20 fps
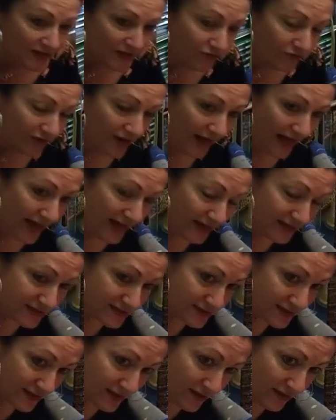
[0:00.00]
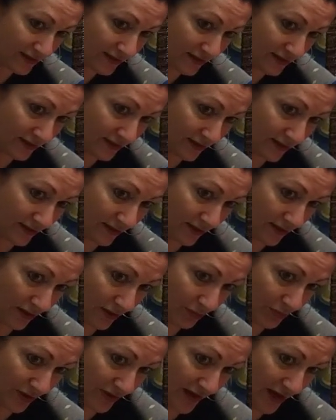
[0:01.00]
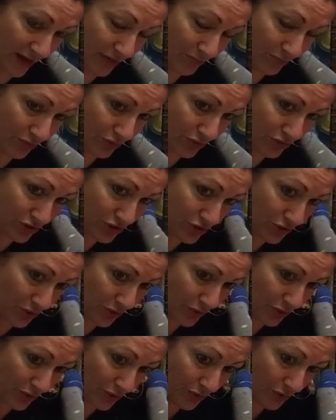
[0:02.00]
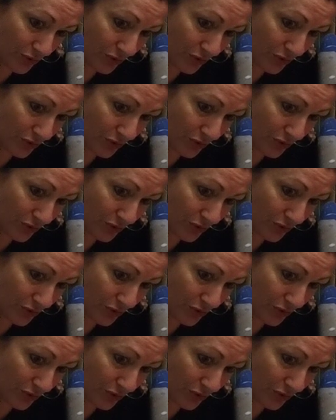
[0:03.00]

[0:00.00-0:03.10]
breathe in and relax. Breathe out and push.